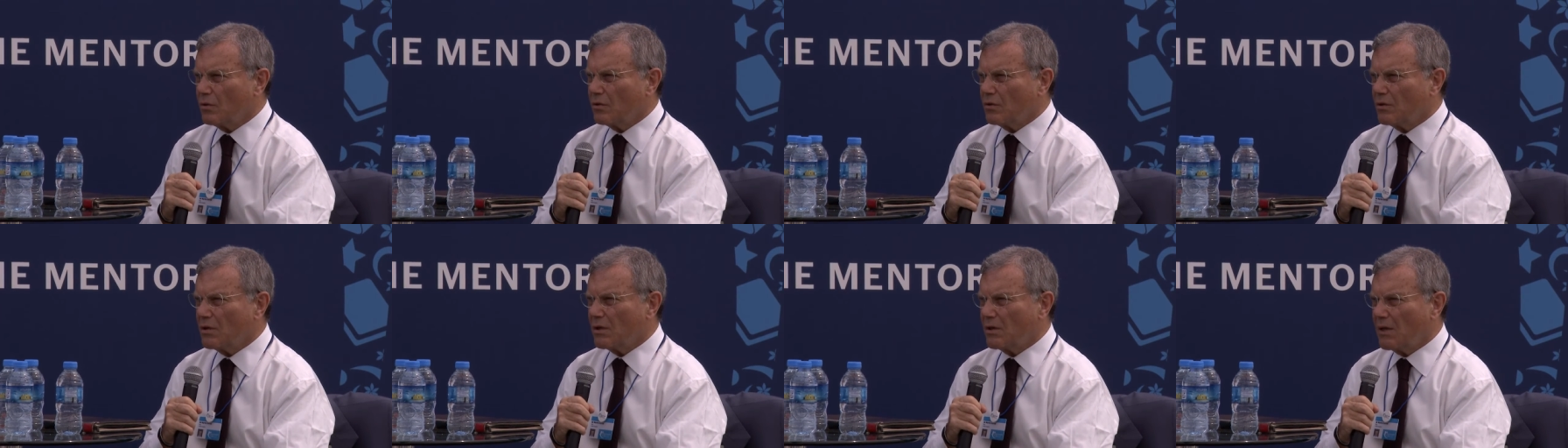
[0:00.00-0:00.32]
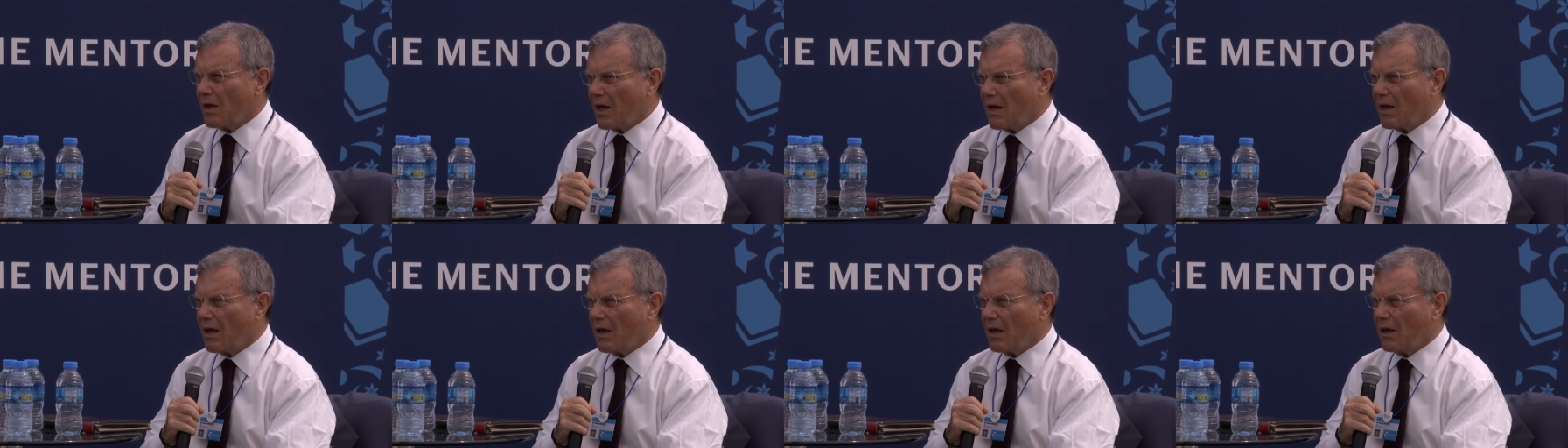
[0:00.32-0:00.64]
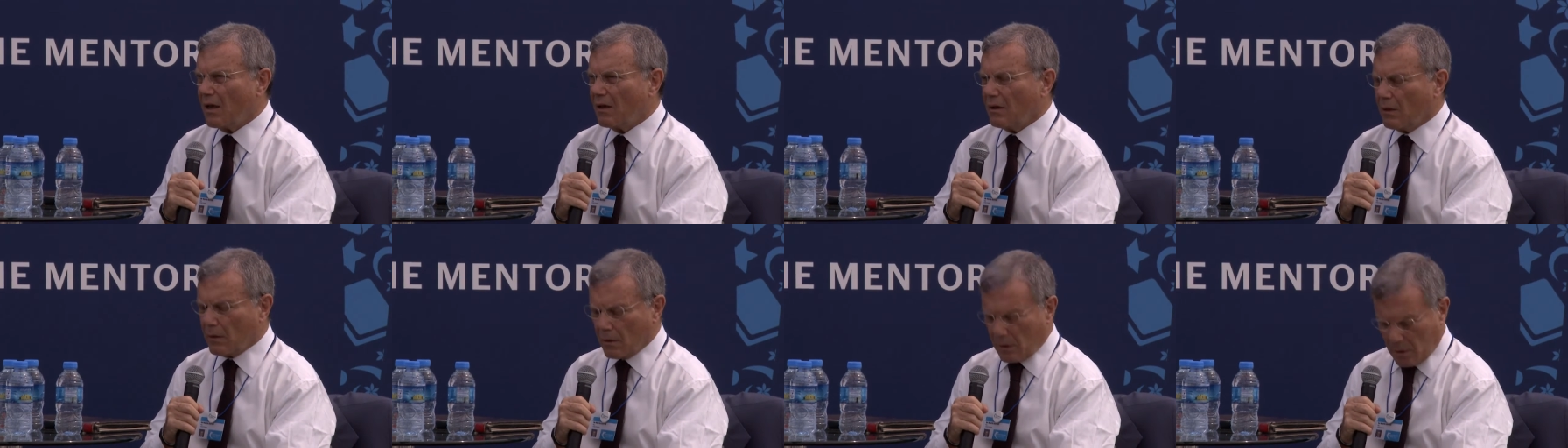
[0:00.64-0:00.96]

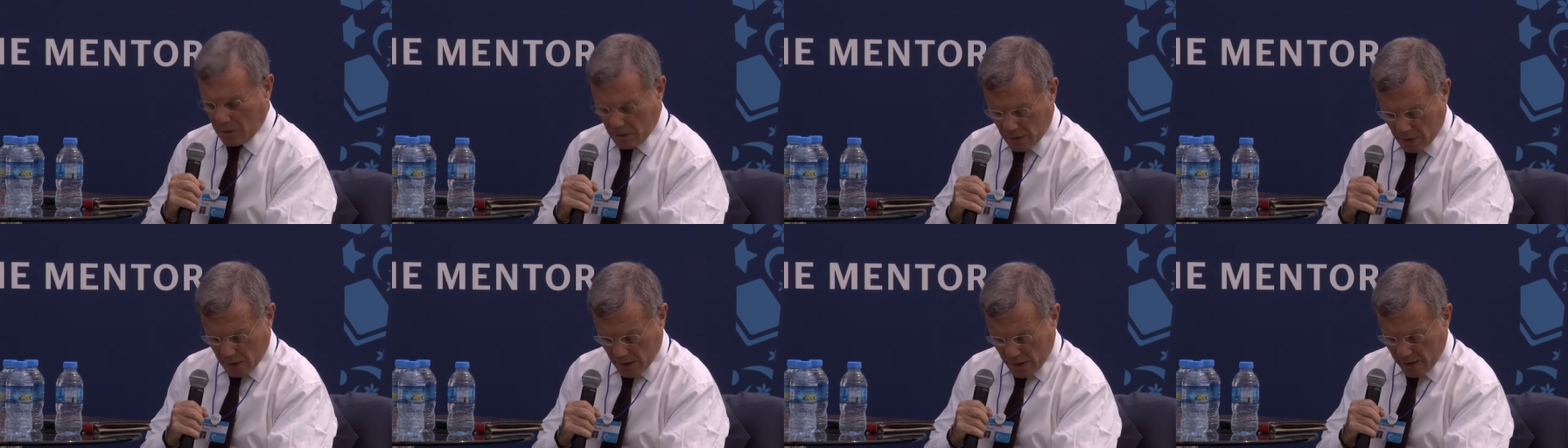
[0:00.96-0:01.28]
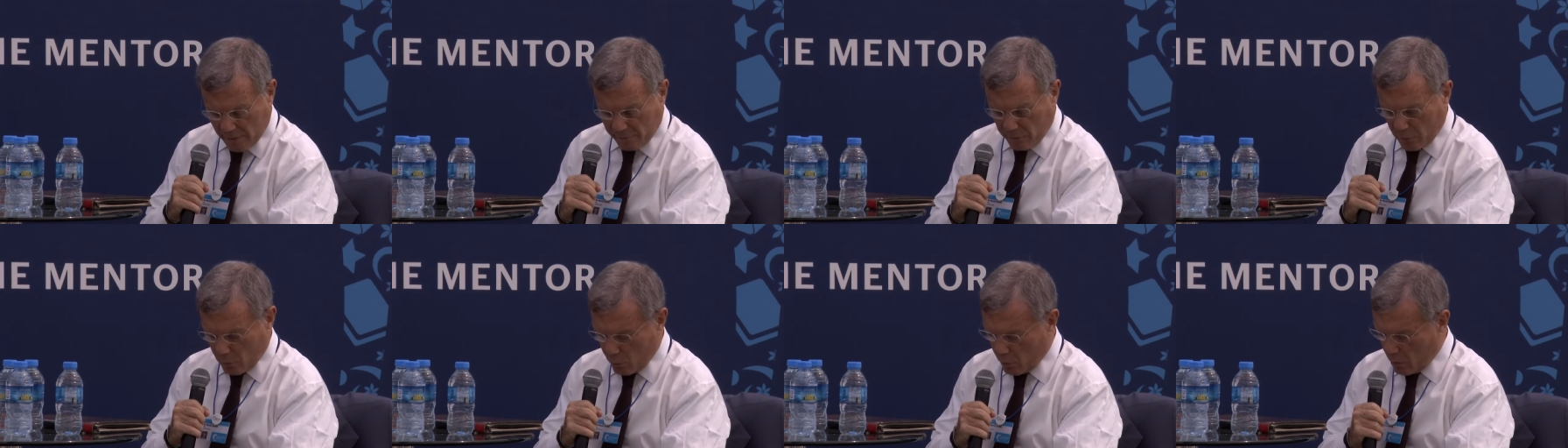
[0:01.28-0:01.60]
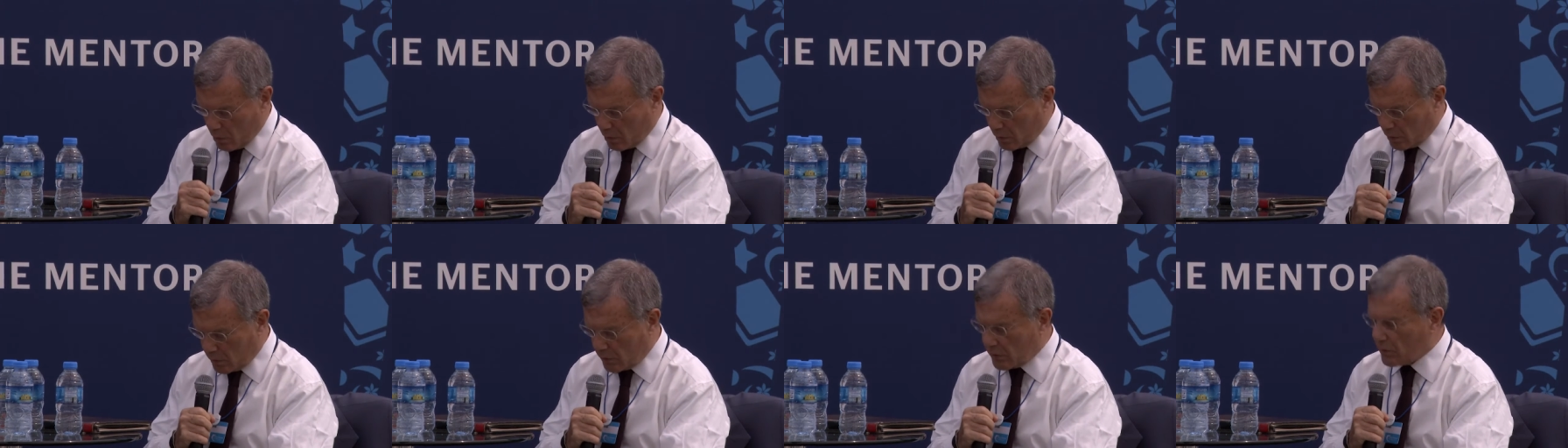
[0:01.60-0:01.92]
today than it ever
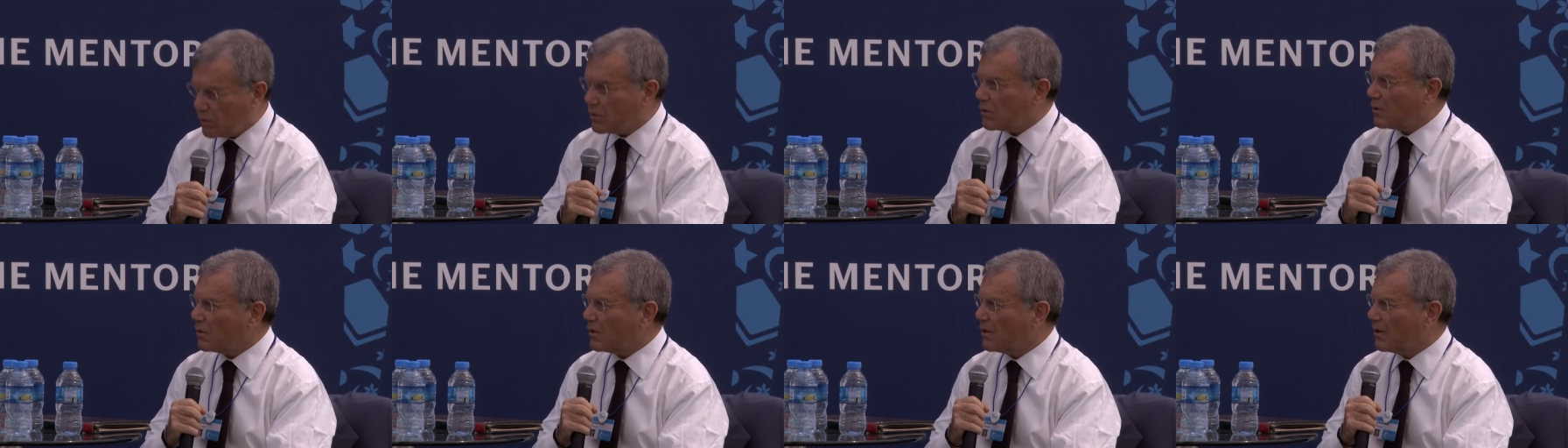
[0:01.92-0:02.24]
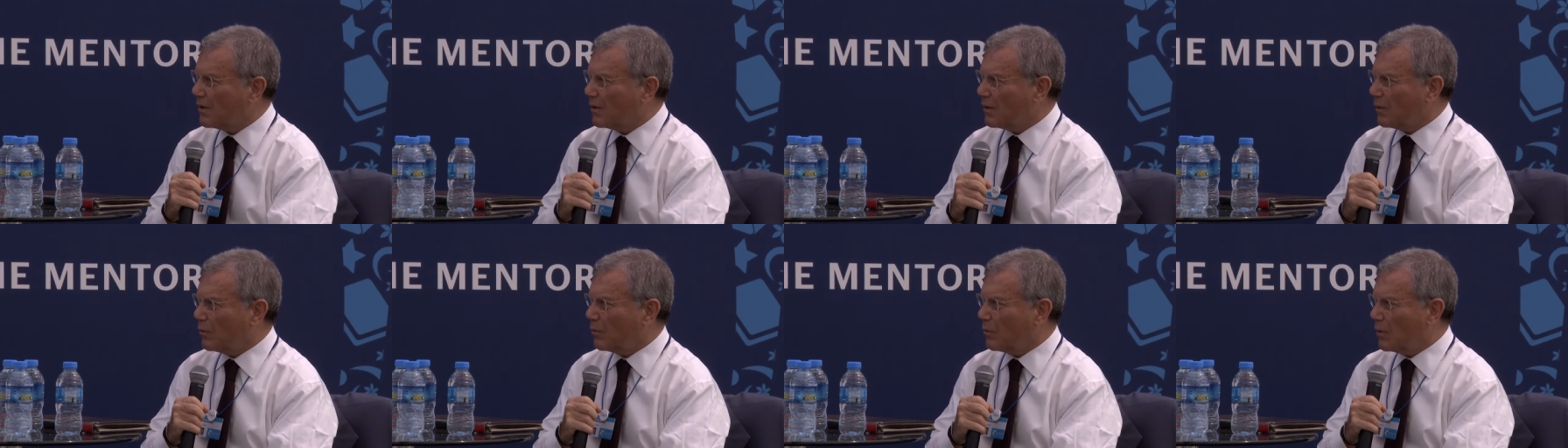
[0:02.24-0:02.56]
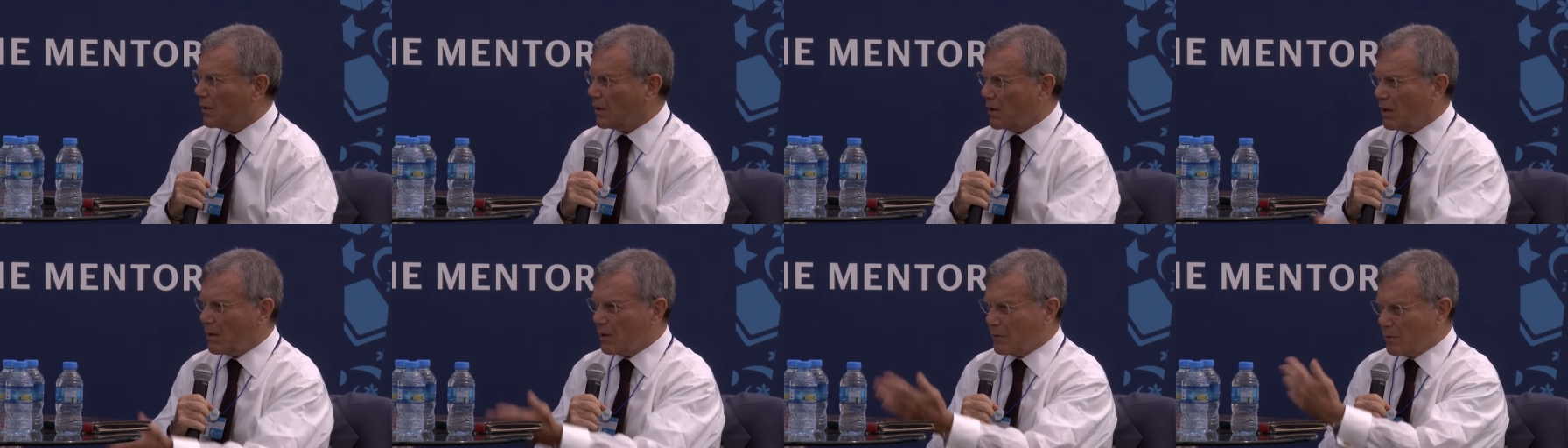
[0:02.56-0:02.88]
was
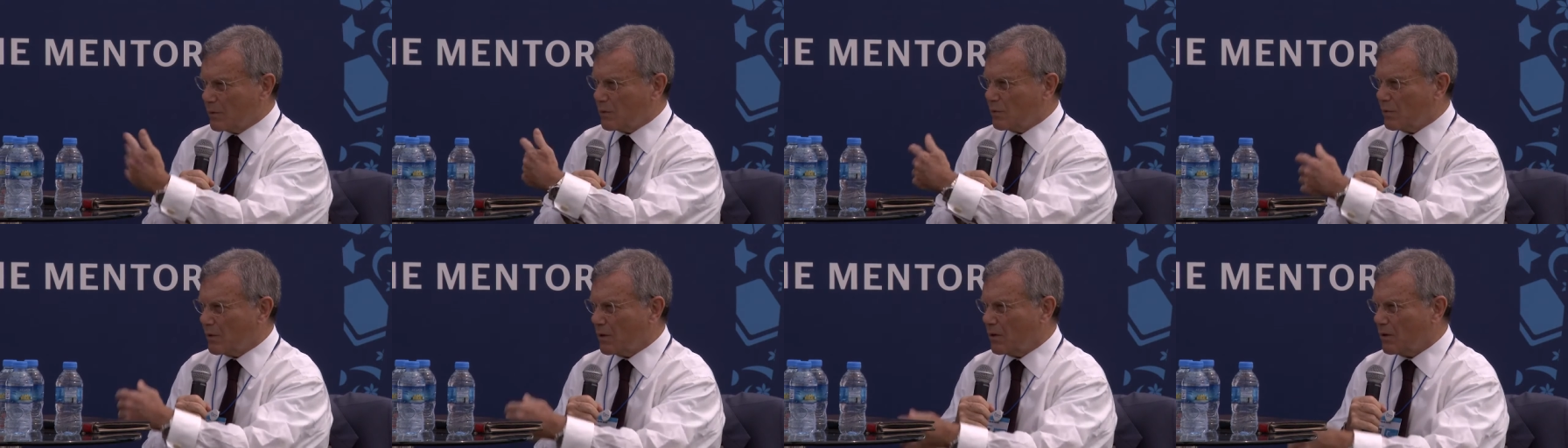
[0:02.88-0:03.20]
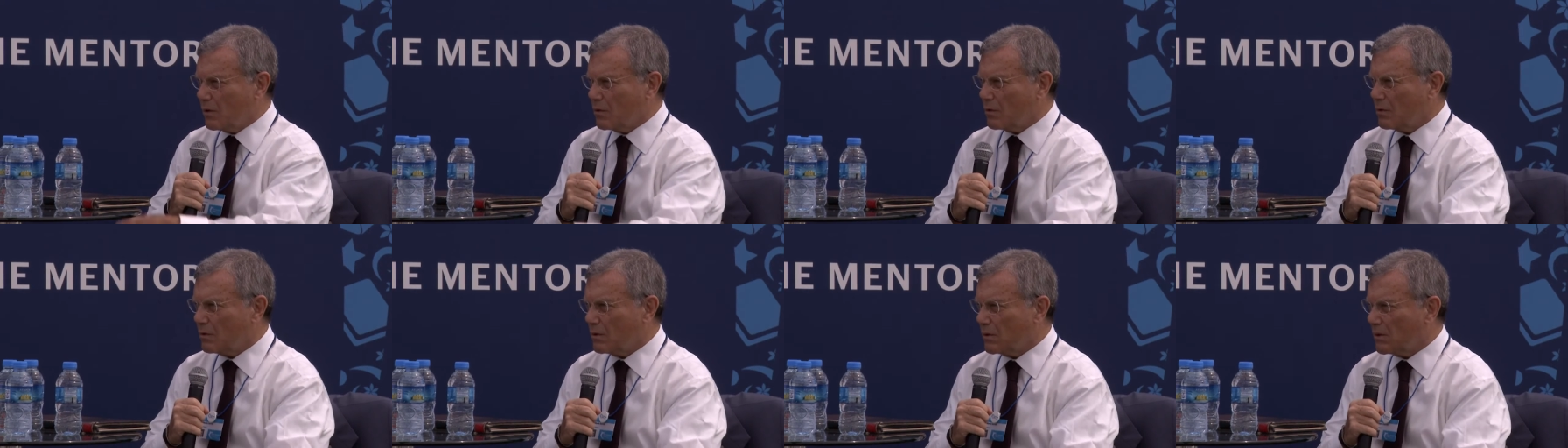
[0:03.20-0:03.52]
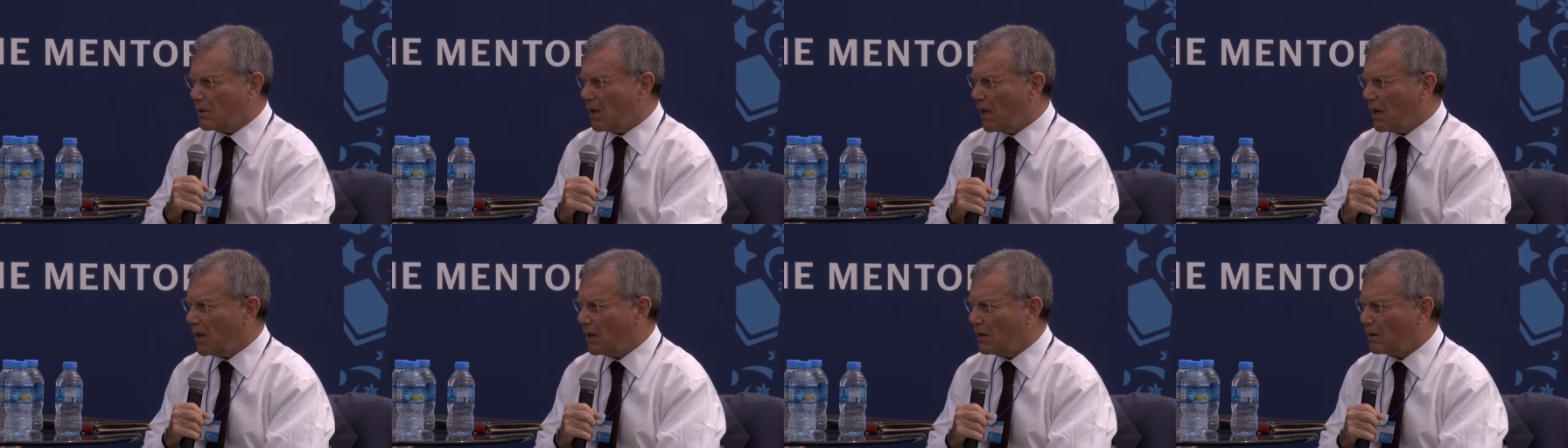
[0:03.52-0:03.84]
when I was with your
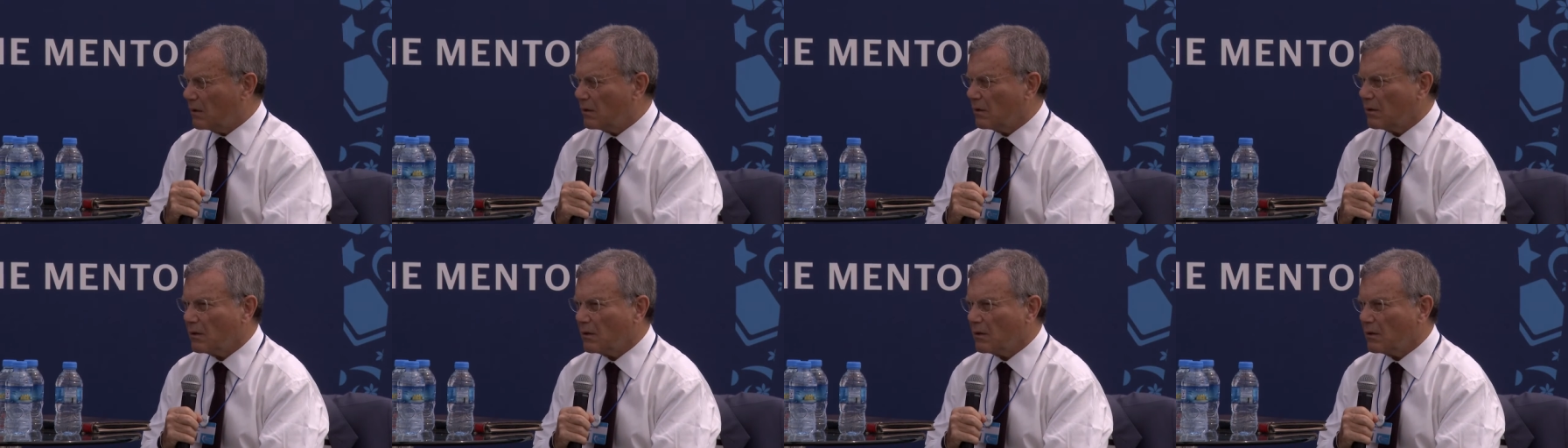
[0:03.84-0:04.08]
dad